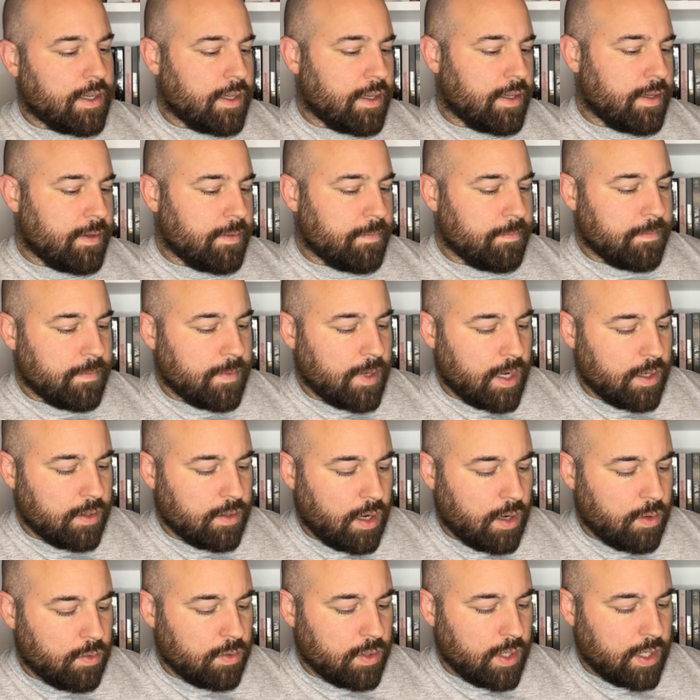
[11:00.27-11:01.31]

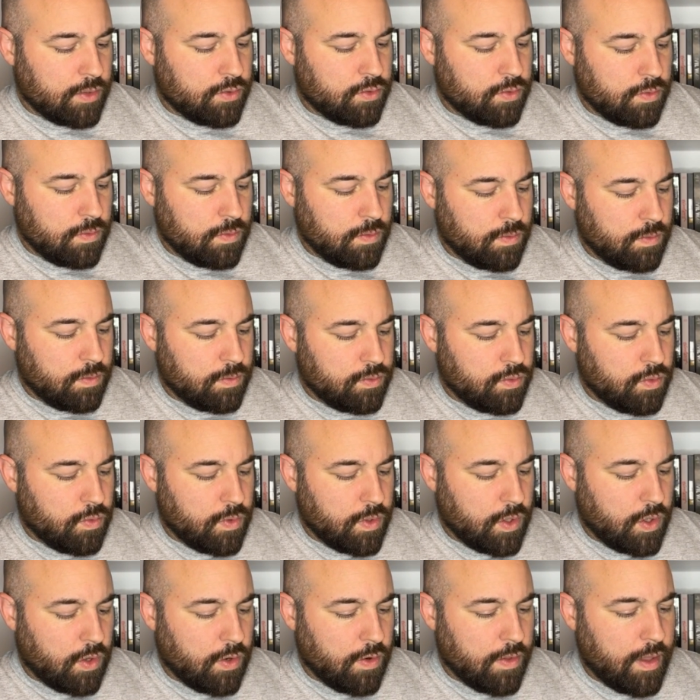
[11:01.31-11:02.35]
I would like to
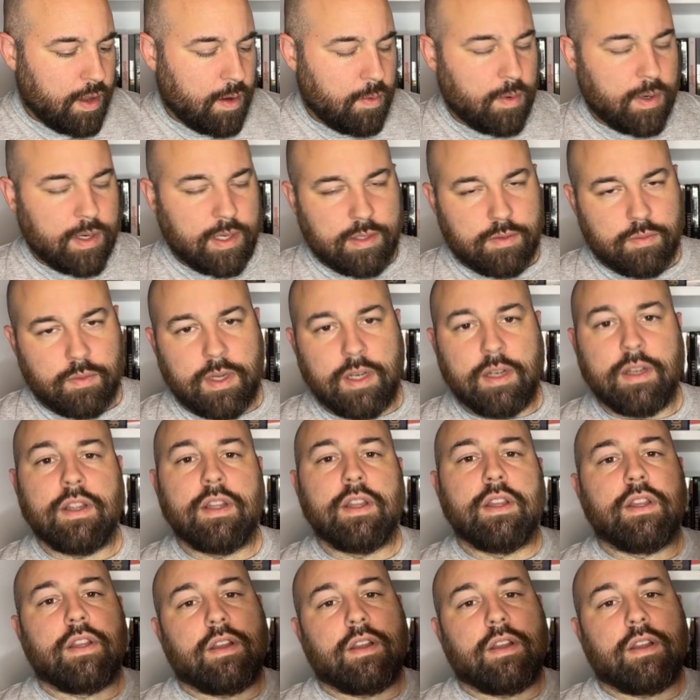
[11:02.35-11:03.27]
record that one as well.